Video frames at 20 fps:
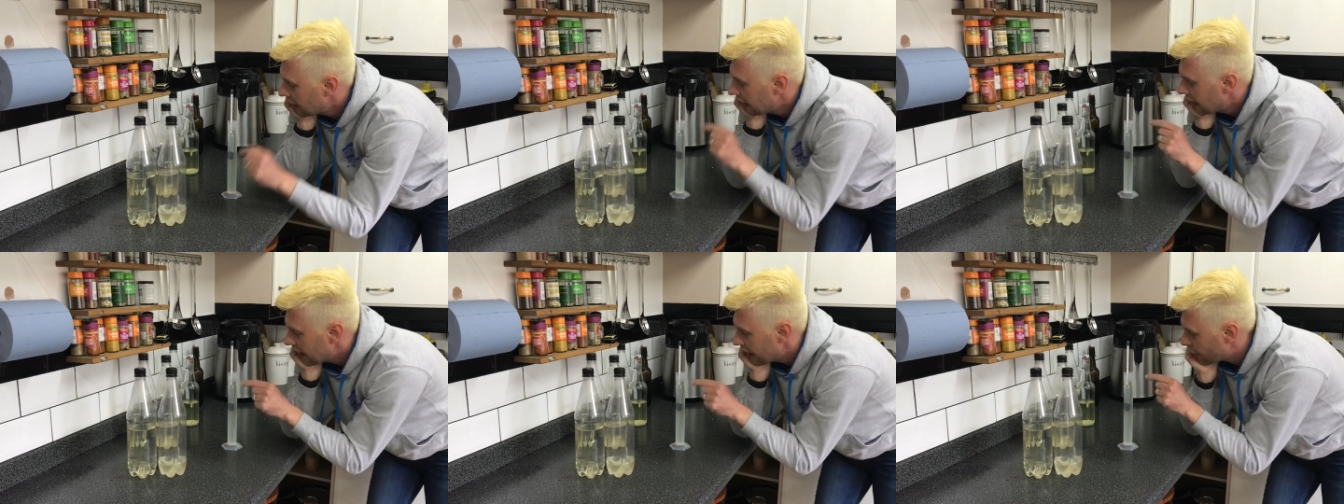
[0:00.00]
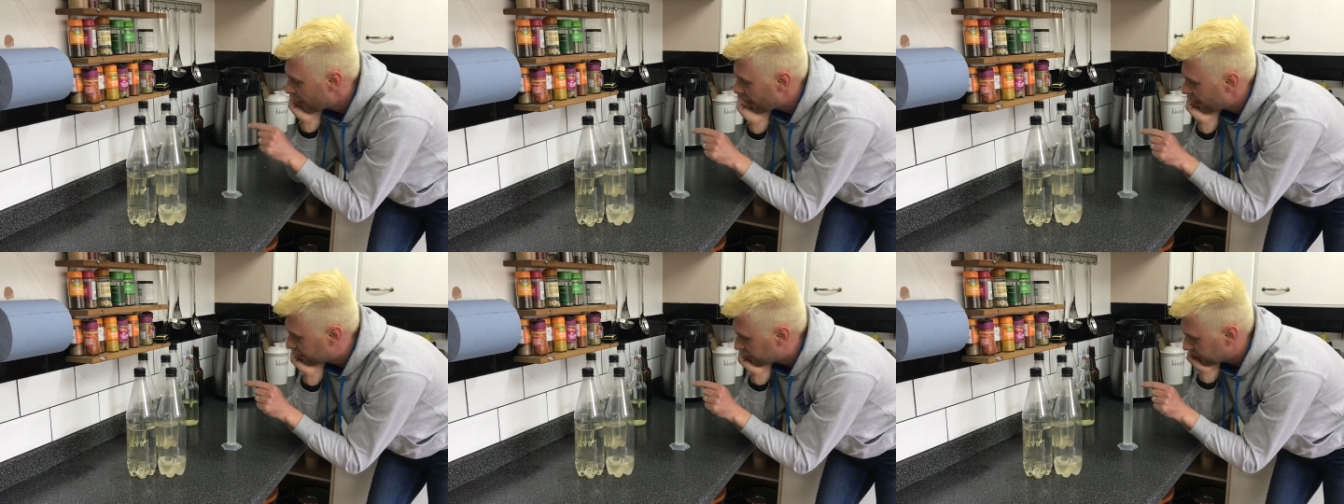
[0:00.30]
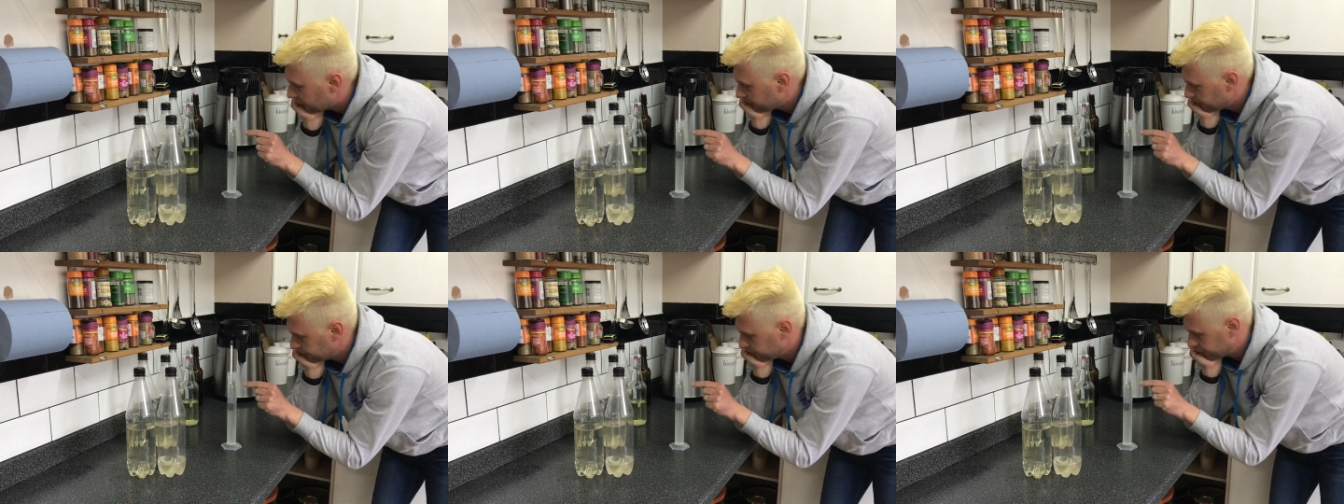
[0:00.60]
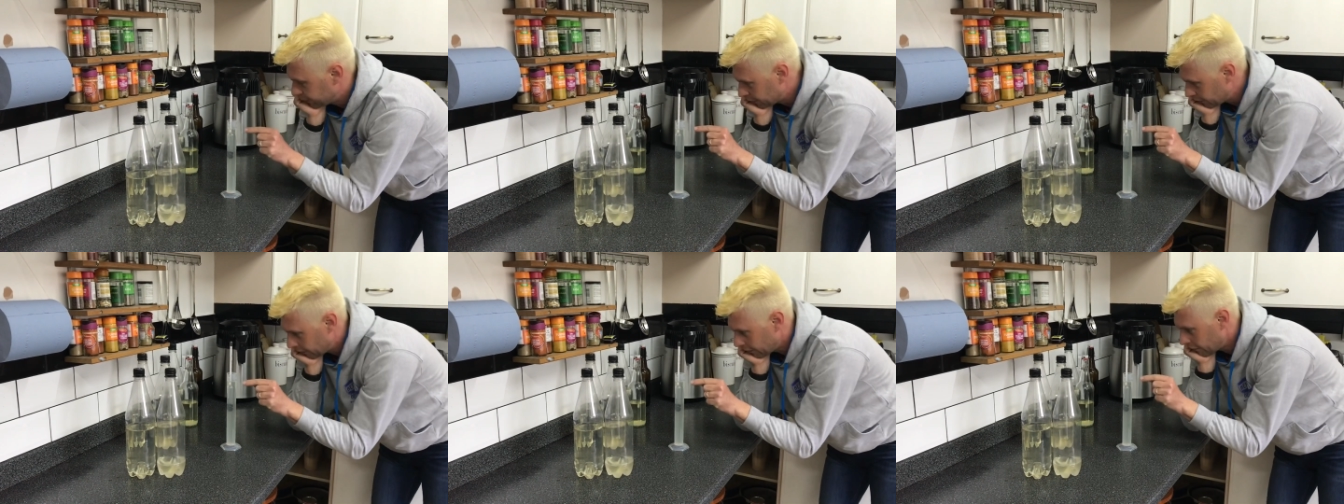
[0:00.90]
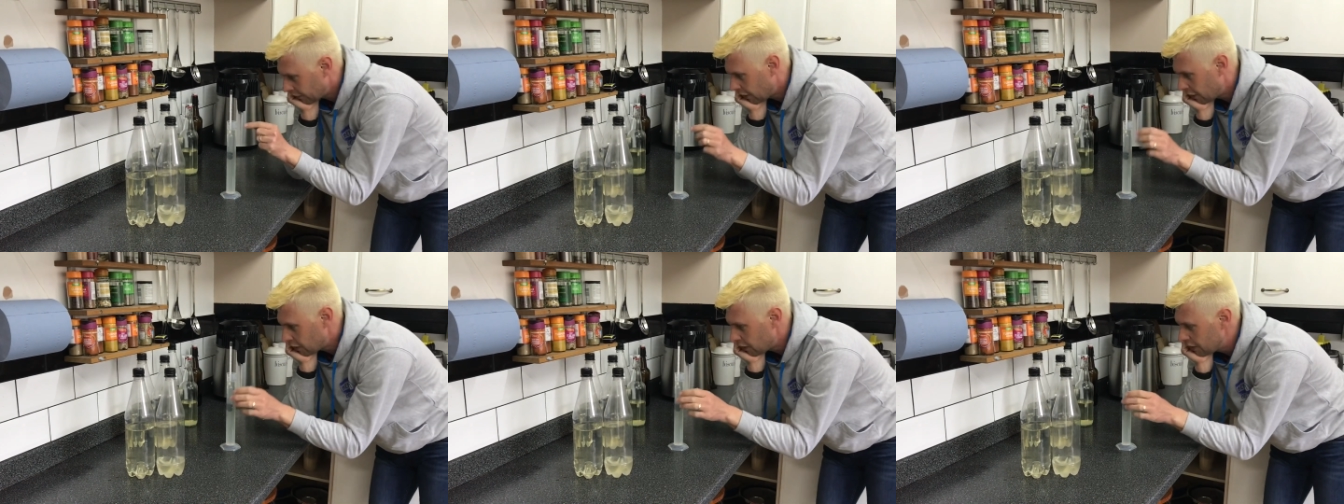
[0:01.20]
However,
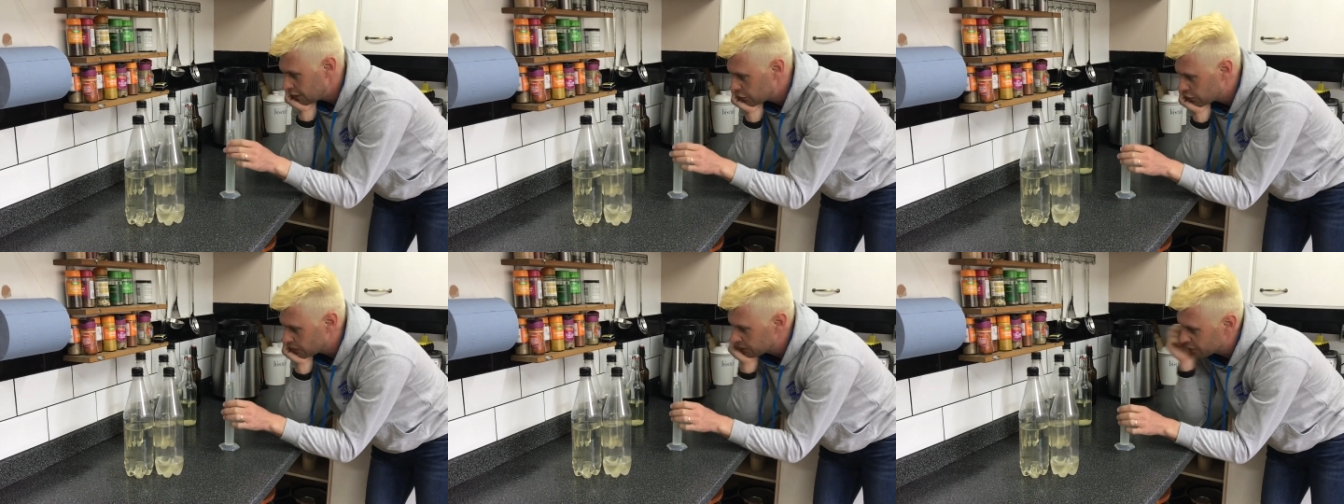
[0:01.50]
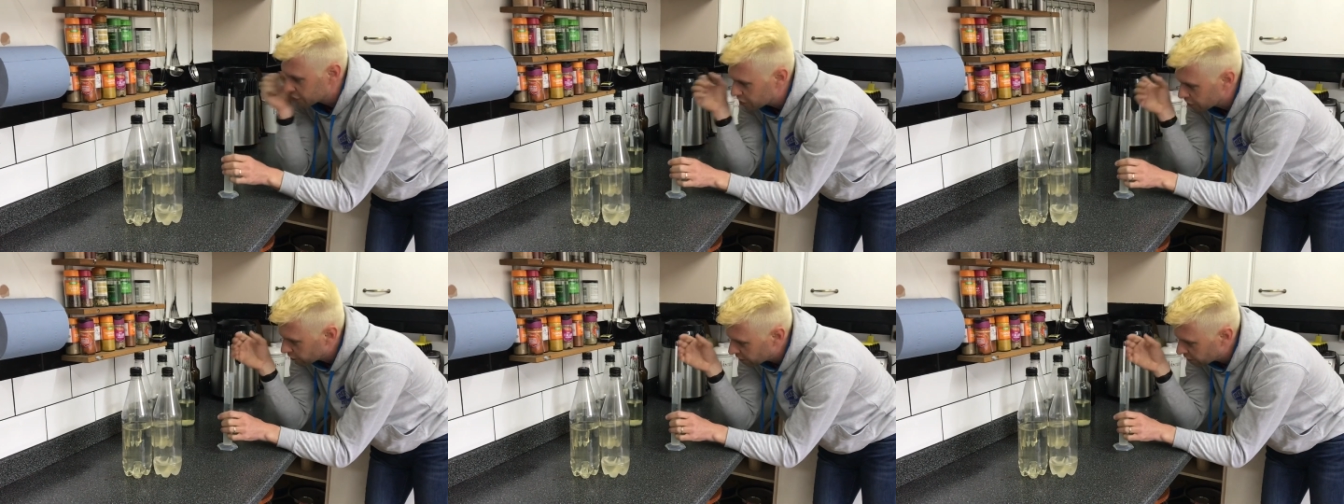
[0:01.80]
our hydrometer